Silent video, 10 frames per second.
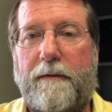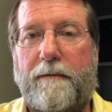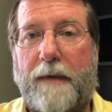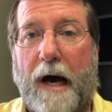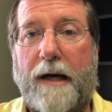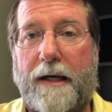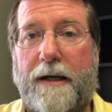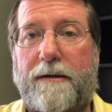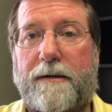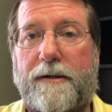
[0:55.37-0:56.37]
not
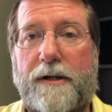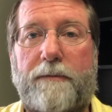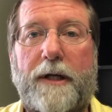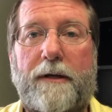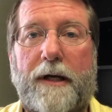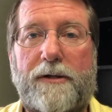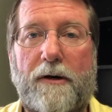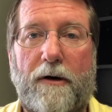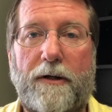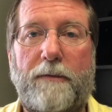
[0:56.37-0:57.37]
eat something that's
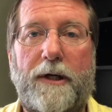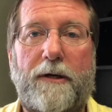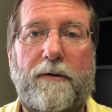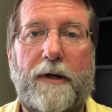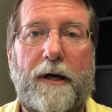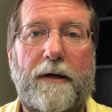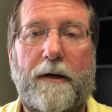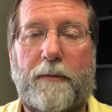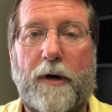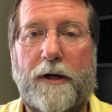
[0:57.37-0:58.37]
on the menu that
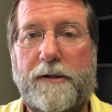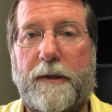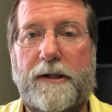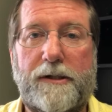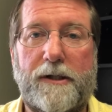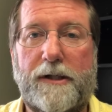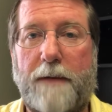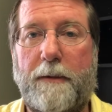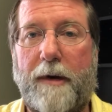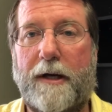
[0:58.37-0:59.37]
approximates the
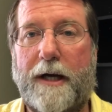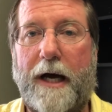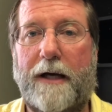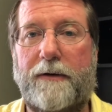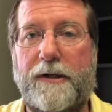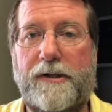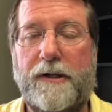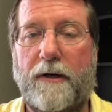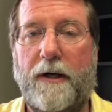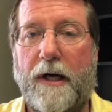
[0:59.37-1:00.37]
same amount of calories.
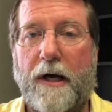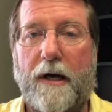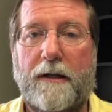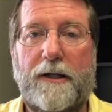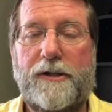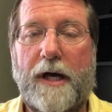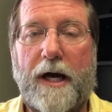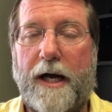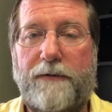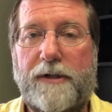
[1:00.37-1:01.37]
So let's say
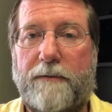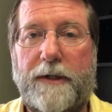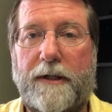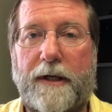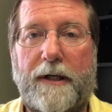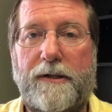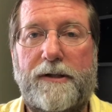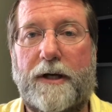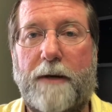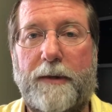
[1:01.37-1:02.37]
I have something that
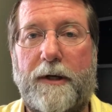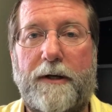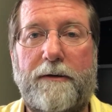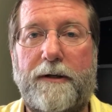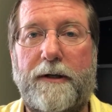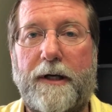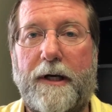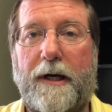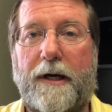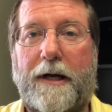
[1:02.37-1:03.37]
is a couple hundred
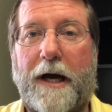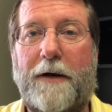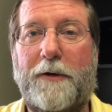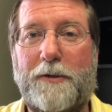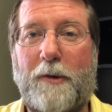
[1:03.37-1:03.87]
calories